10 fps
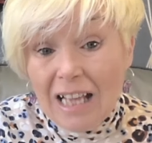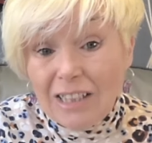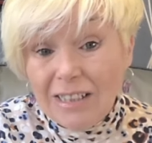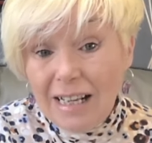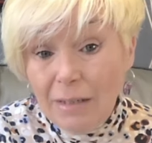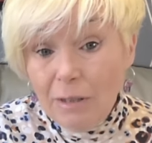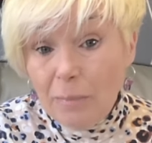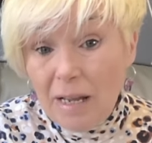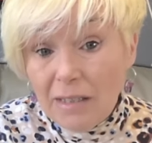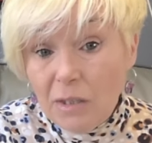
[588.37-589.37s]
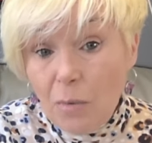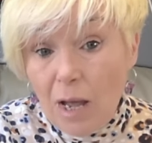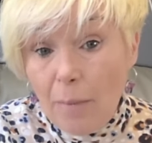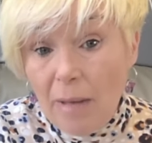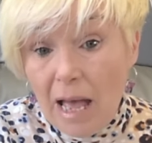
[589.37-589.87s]
So then it was back to
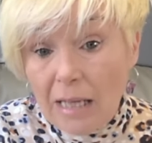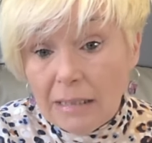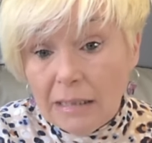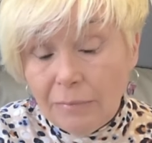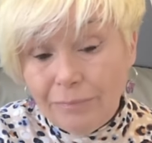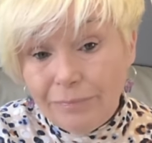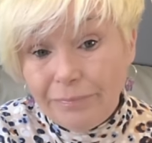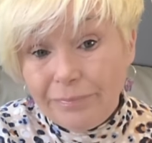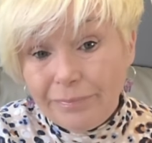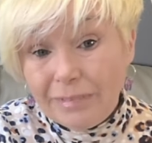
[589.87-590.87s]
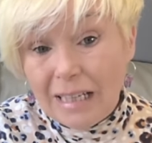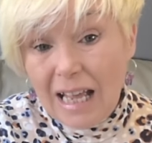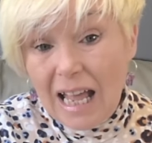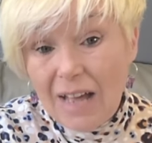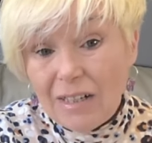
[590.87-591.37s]
our pad,
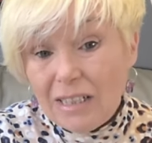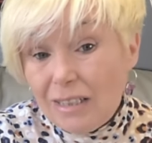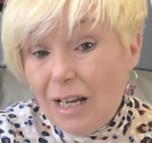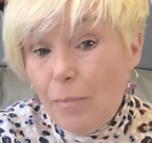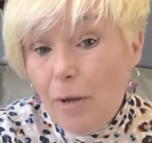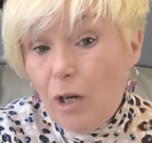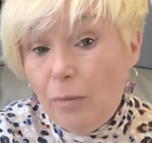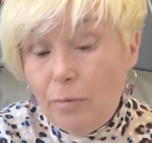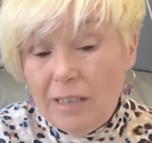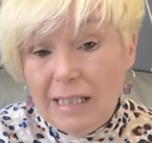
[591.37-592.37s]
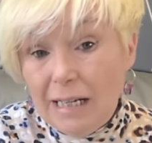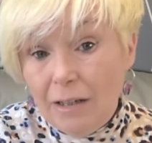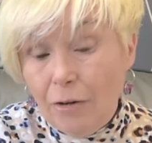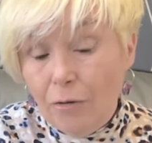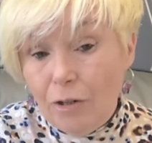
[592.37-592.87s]
had a bottle of
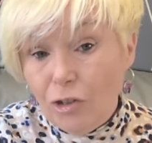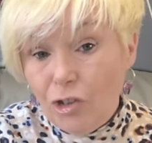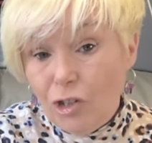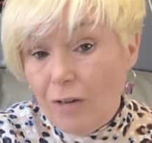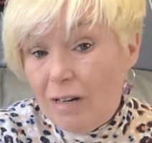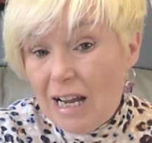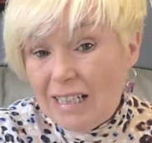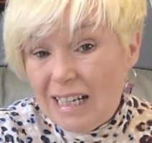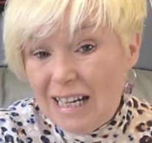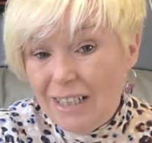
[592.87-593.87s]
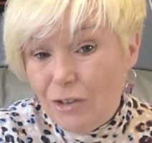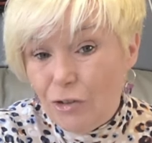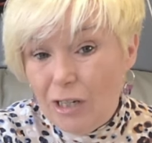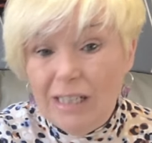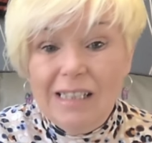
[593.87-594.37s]
Prosecco because Sharon hadn't had a
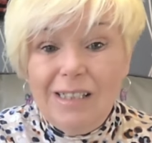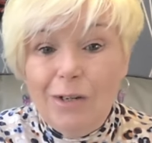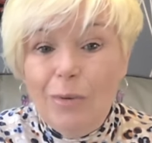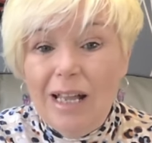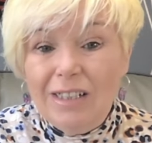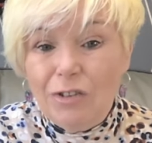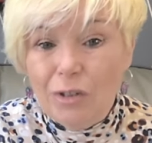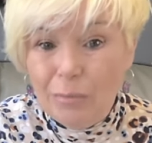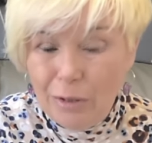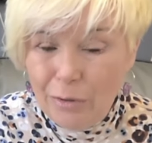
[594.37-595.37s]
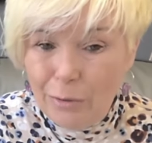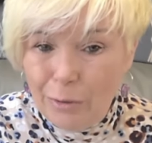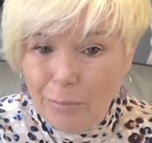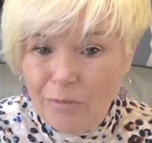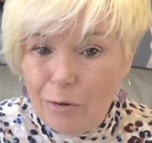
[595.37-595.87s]
drink, so we had a drink with
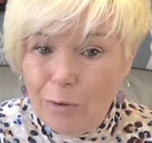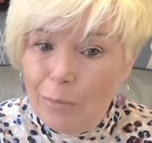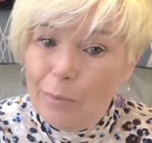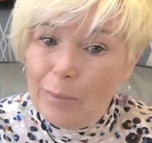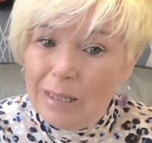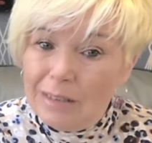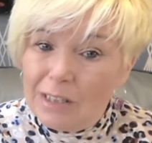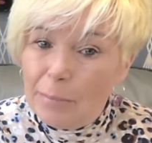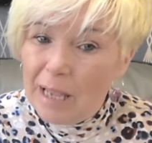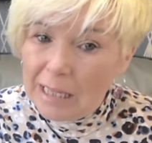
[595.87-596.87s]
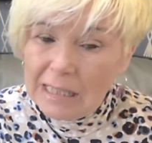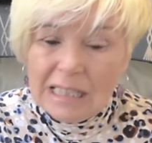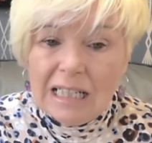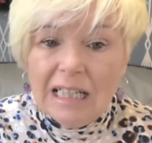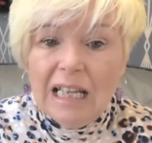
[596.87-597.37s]
her before we went to bed.
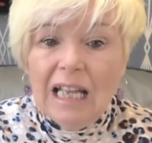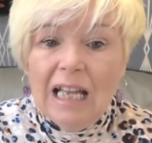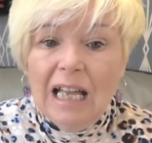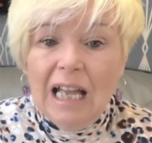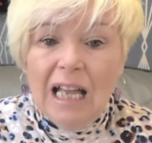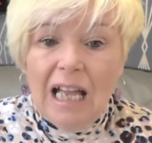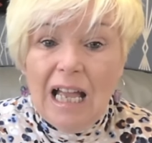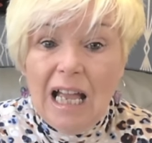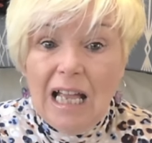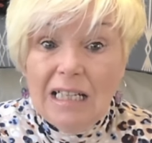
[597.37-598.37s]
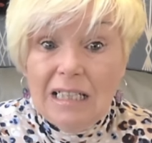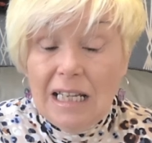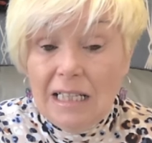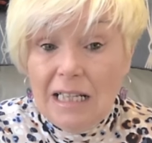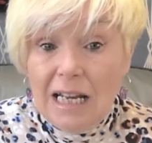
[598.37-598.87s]
And
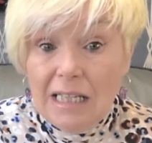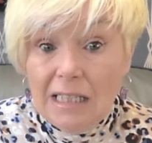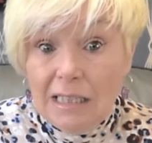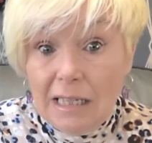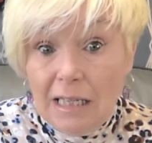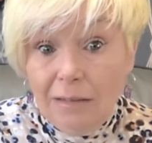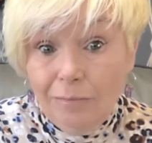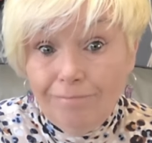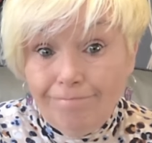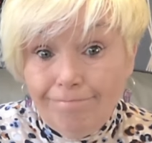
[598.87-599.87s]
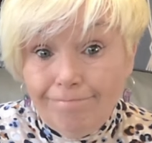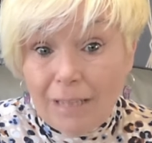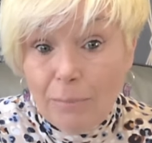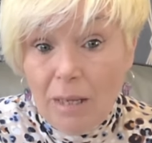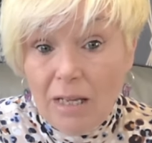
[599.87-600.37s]
then the next day,
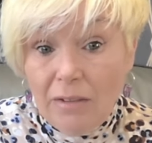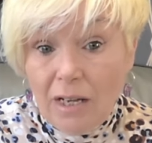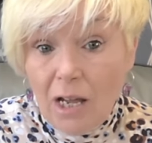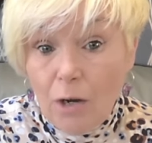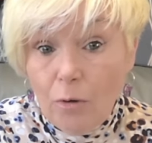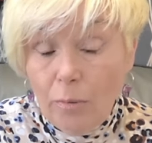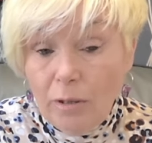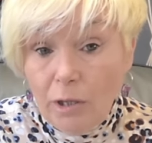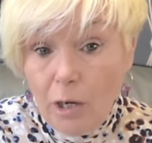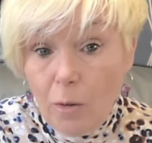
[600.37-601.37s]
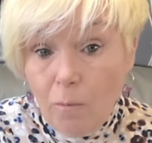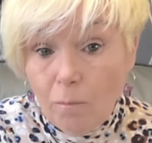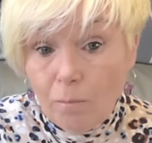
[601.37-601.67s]
pack the car up and go.